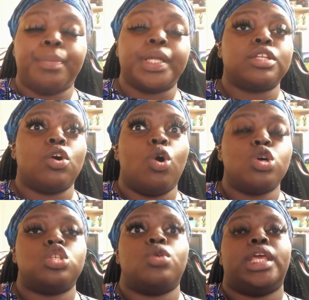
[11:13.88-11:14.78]
But
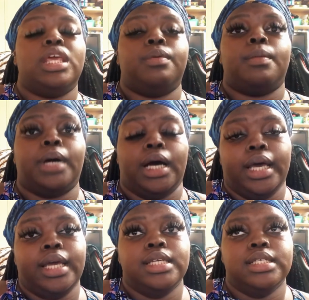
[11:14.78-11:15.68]
also keep in
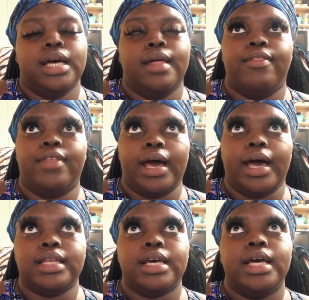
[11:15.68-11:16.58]
mind that